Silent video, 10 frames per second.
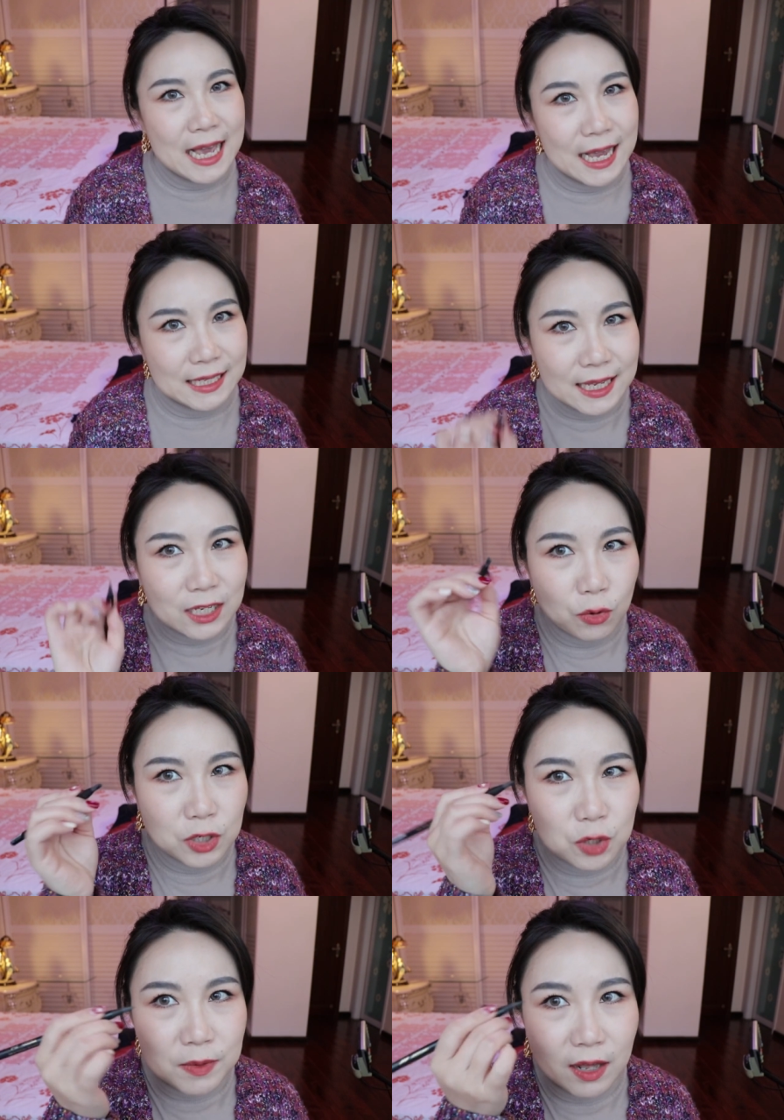Is it going
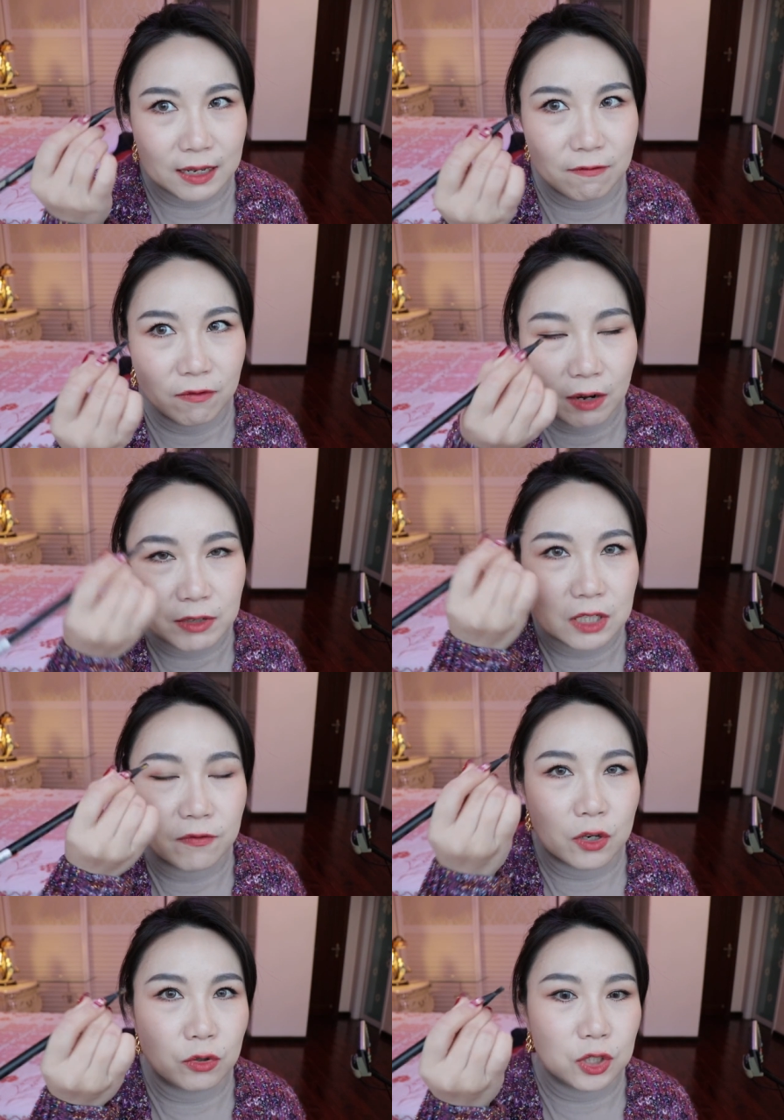to be like very
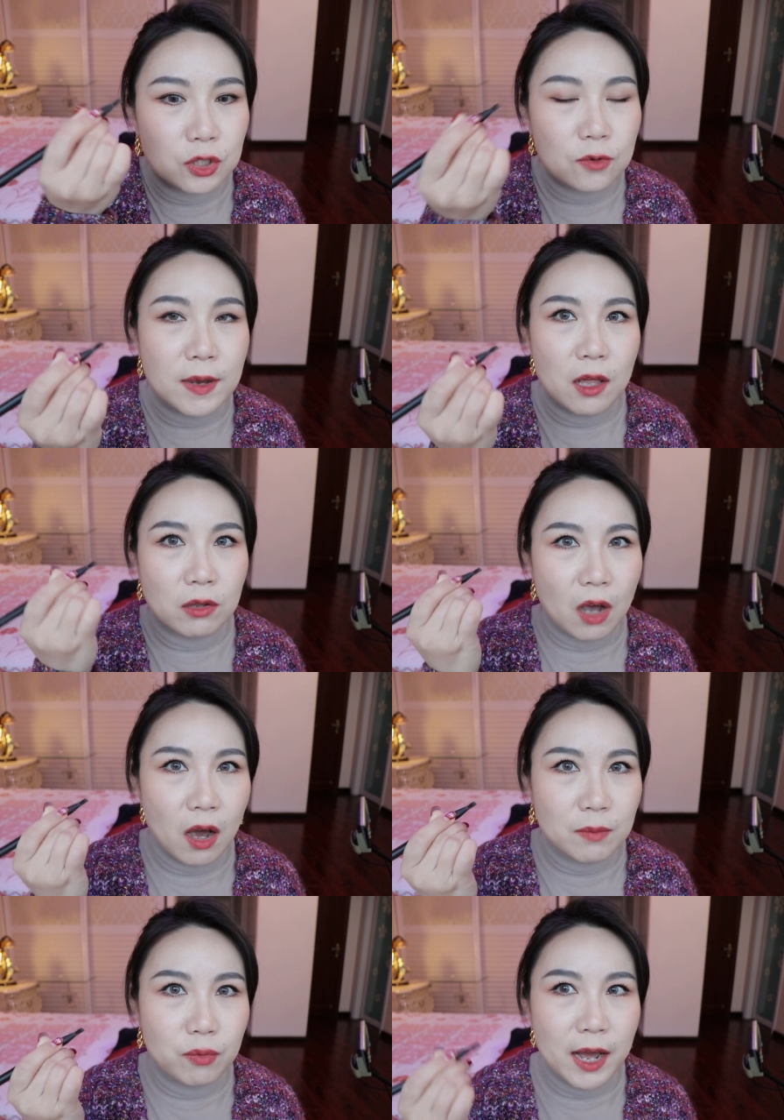difficult to do it on the
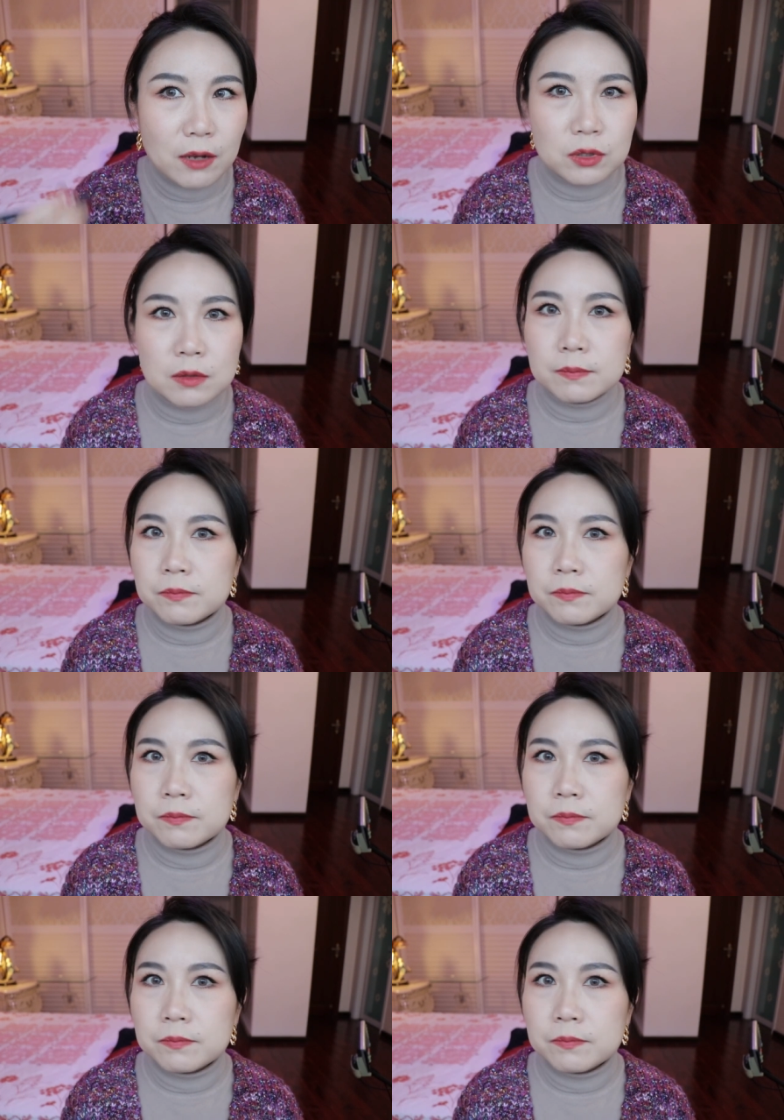eyebrows?